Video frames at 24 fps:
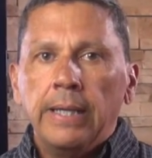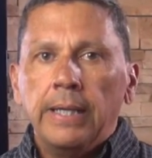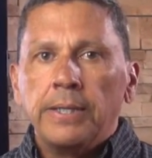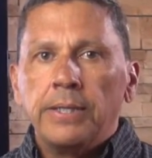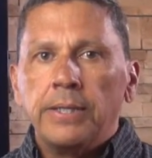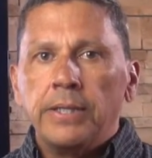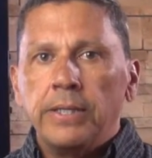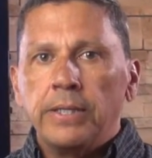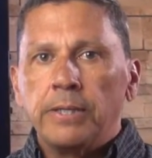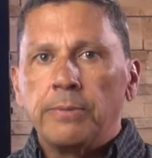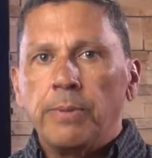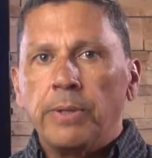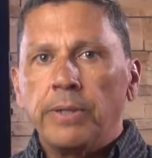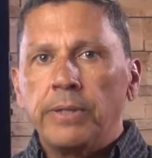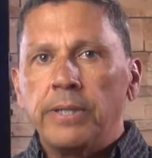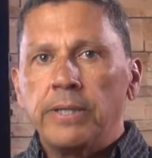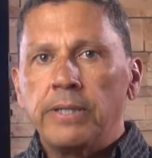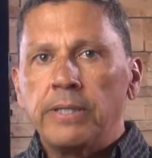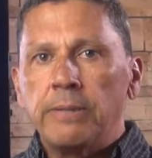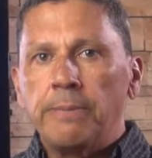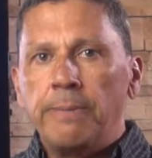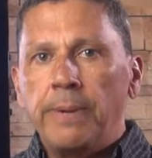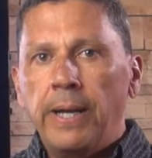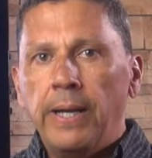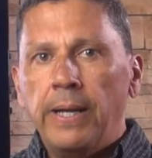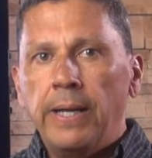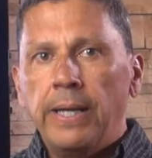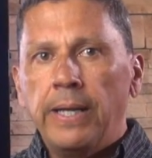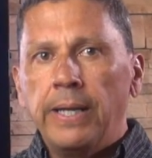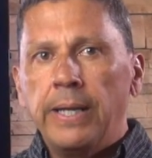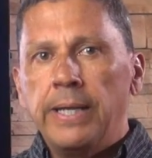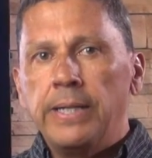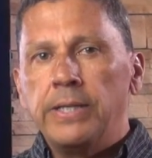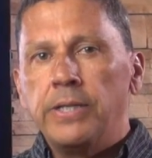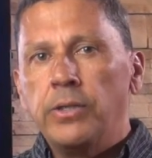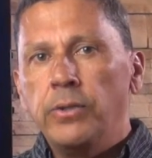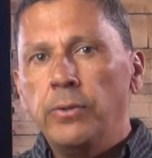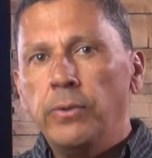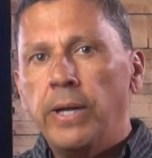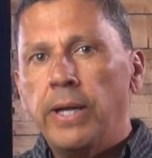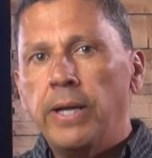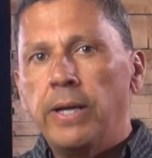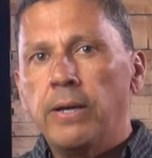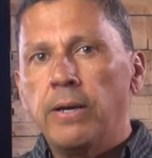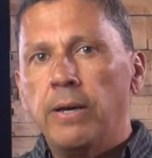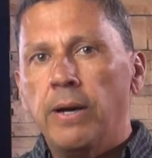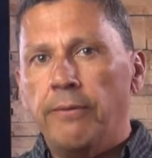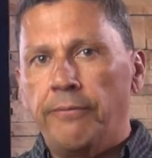She is participating in a
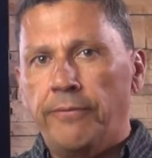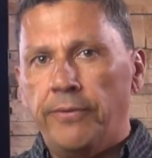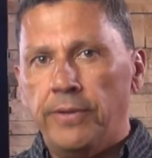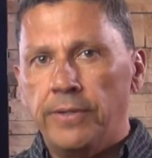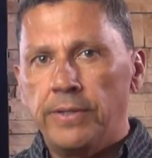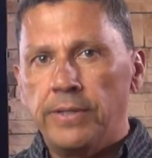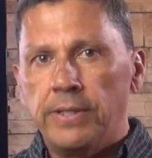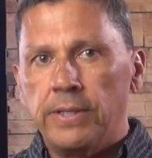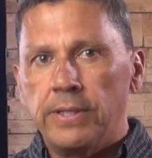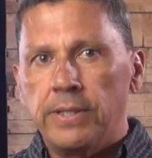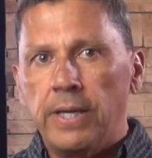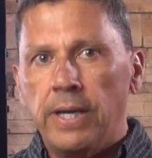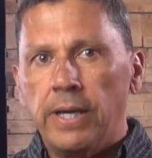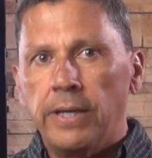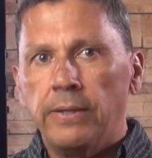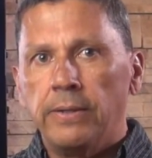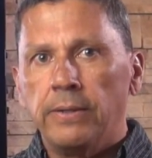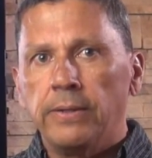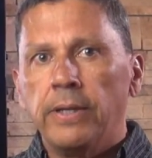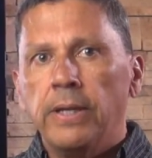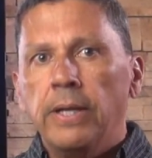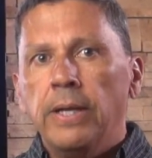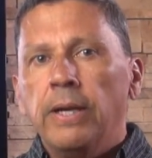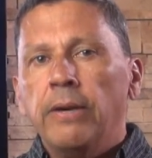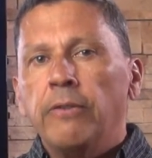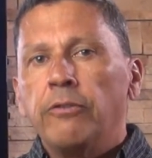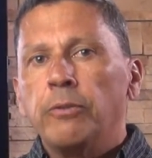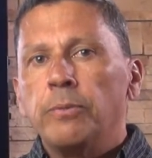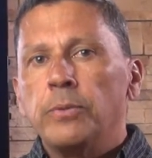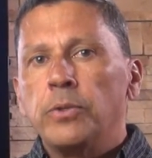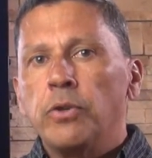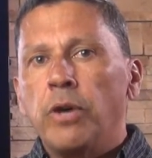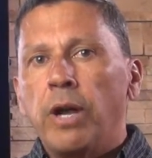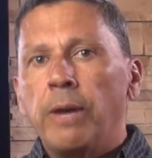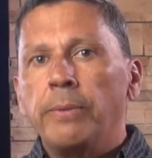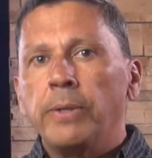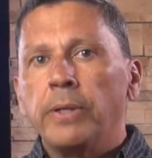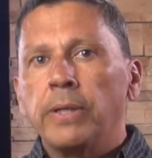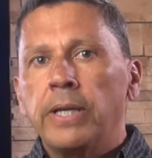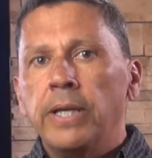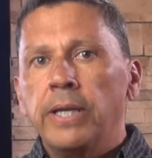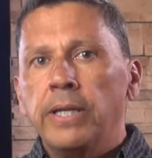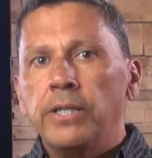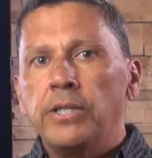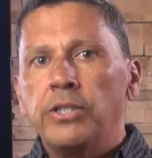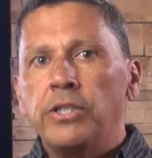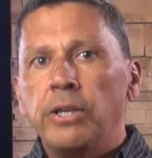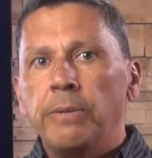two-day conference entitled From Tribal
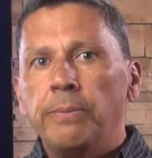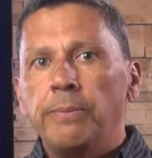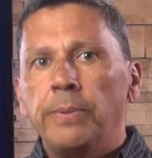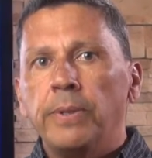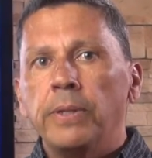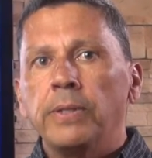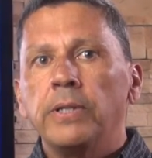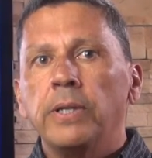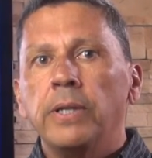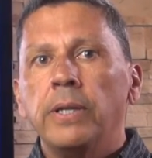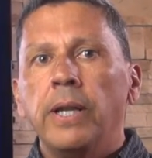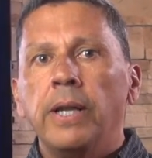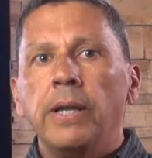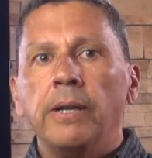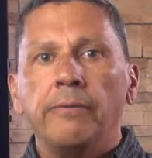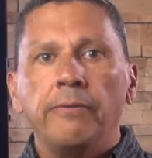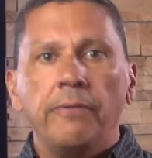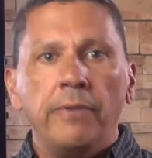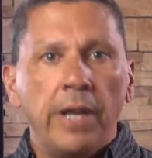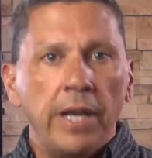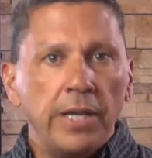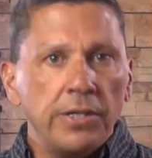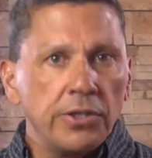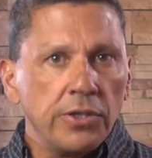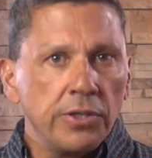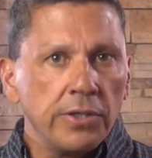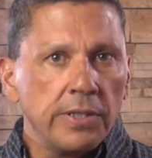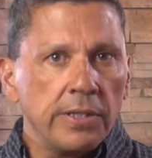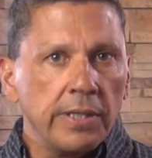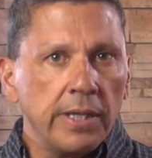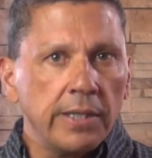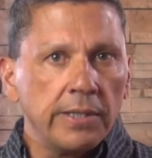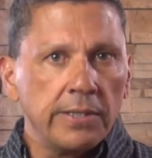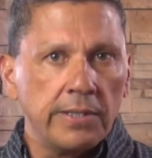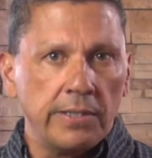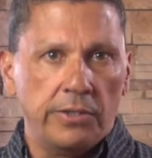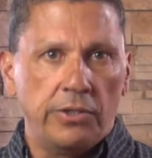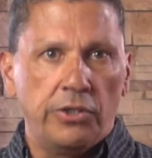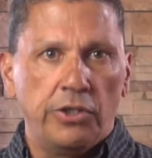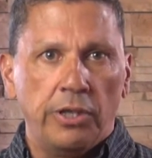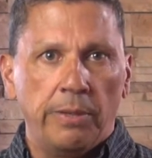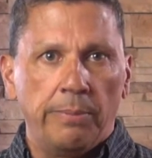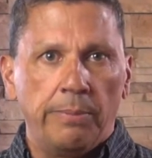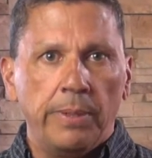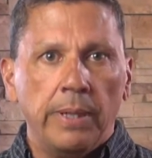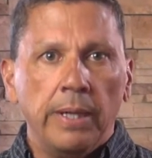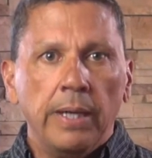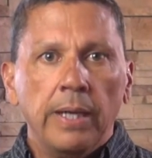Kinship to Native Nation
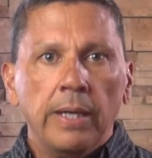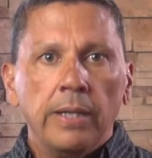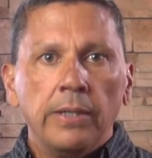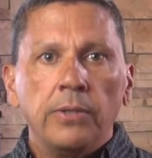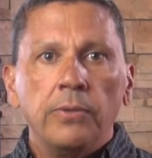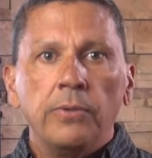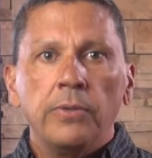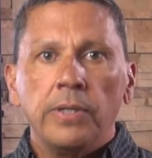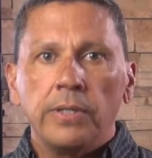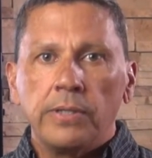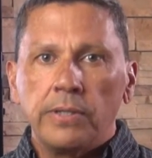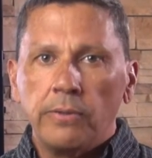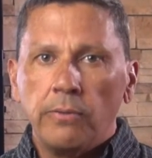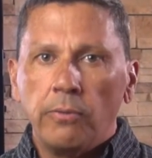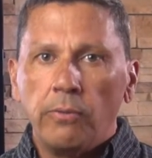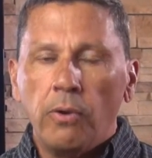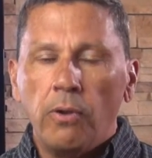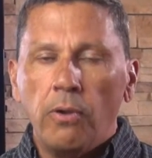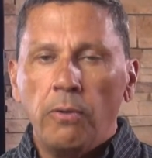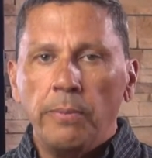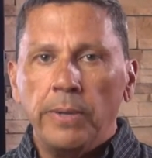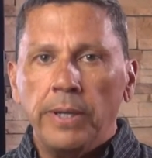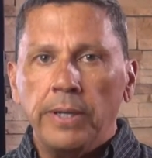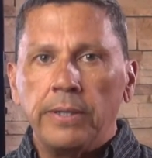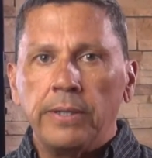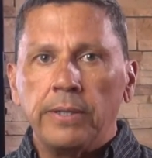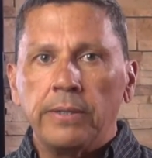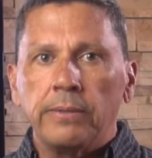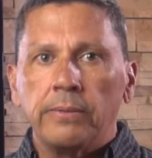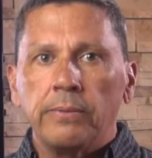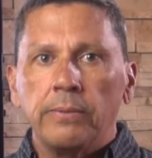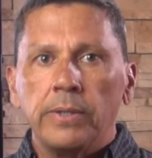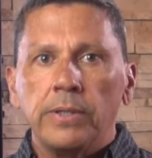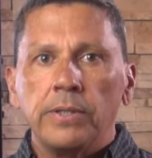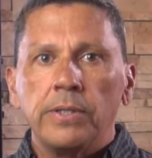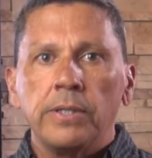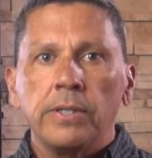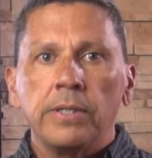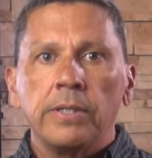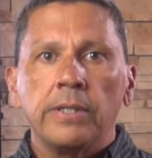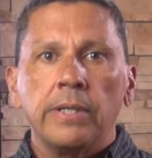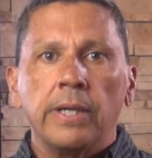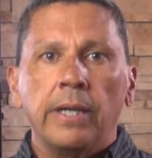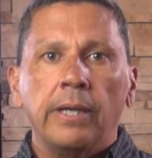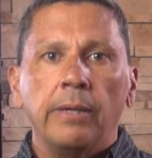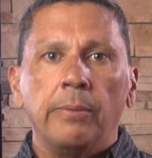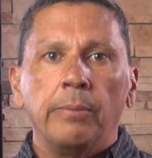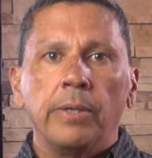Citizenship to disenrollment, which is
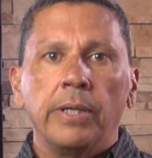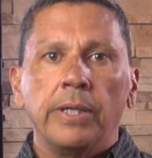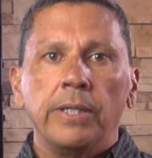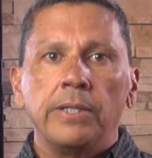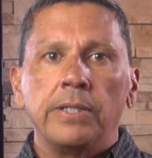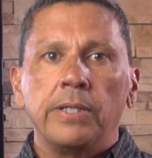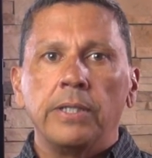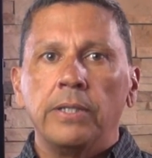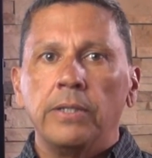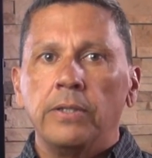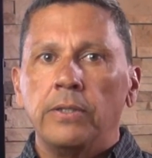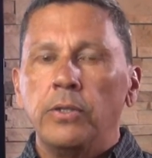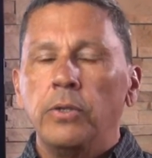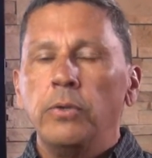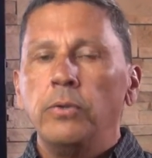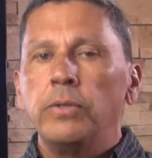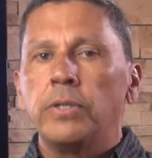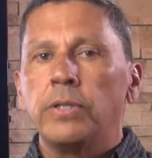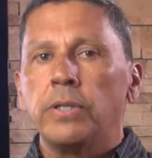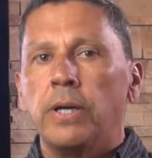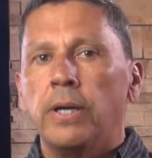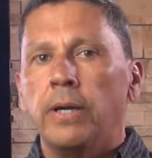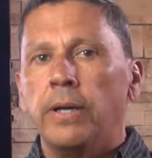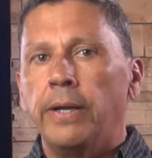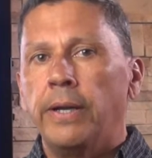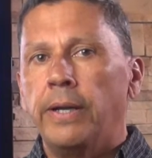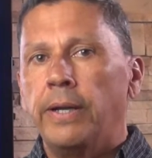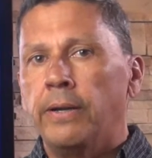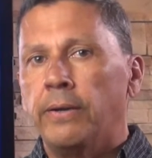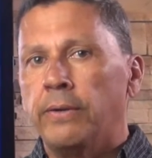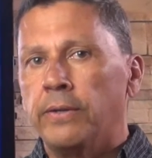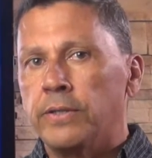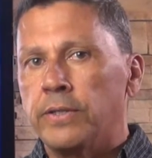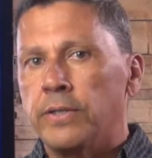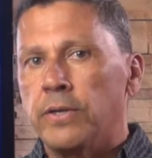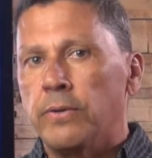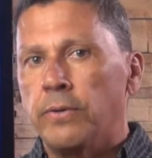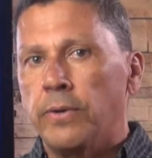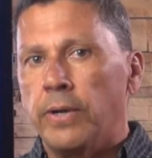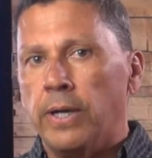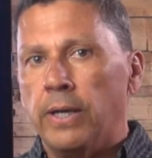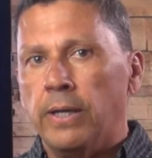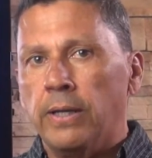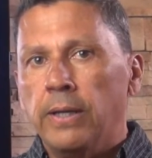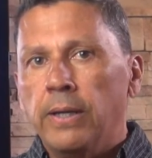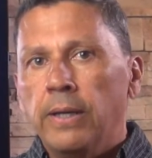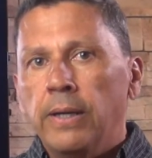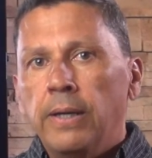taking place in Tucson,
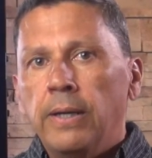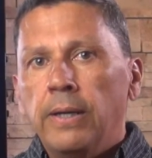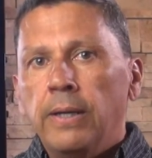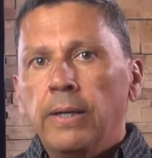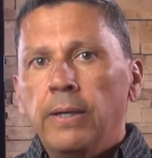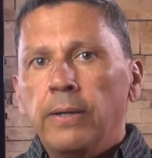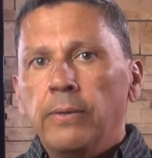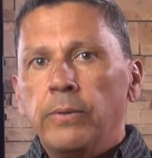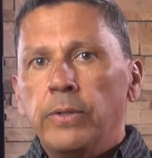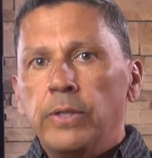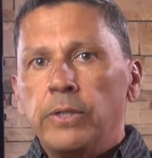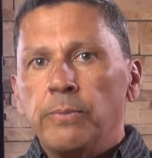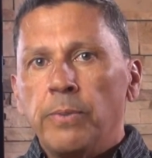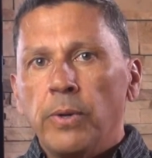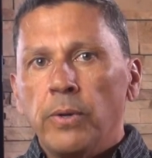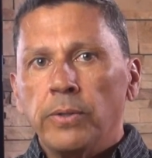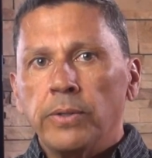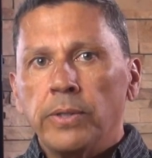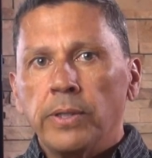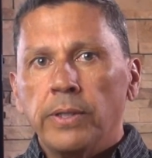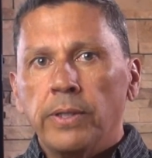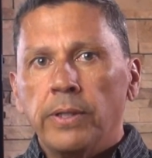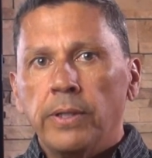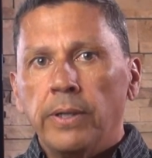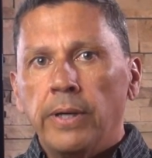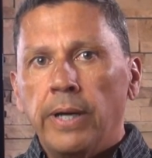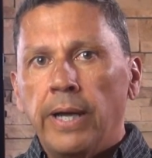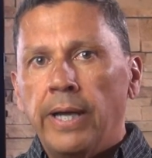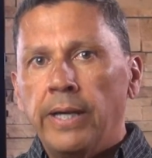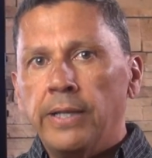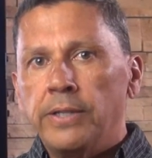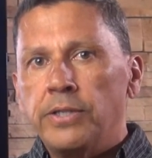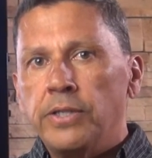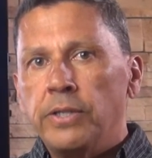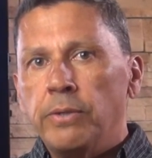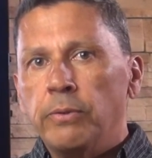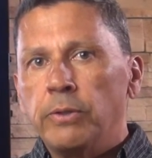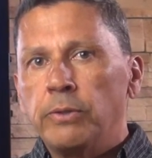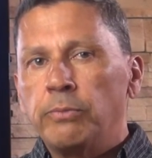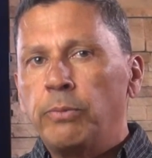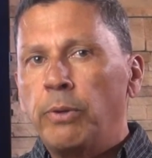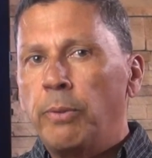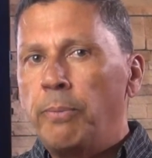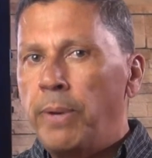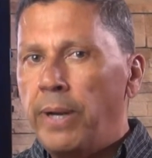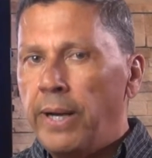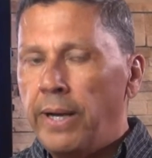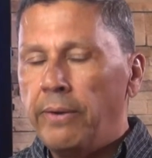Arizona. We spoke to her as she was
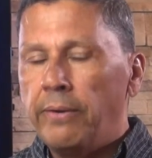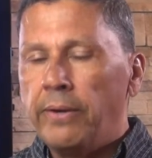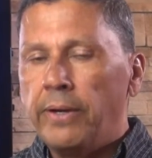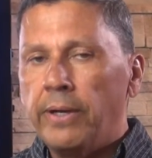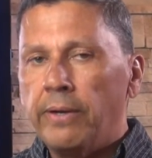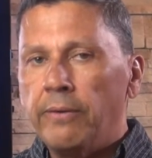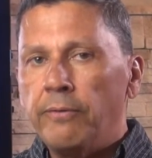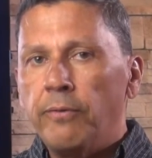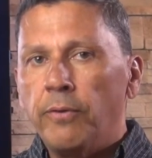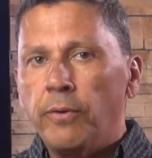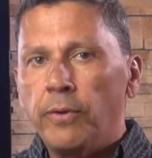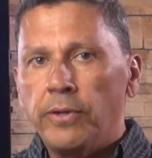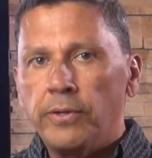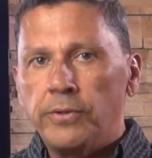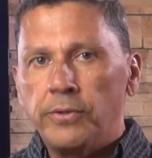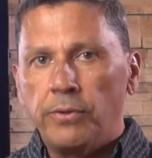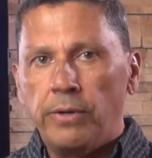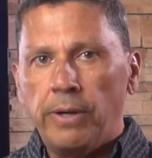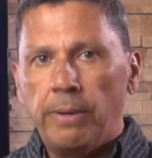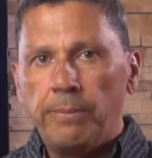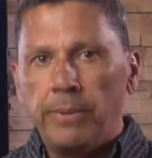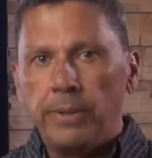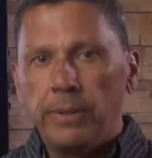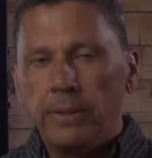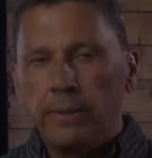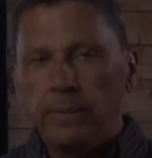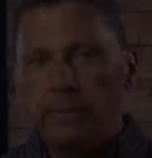preparing for the trip.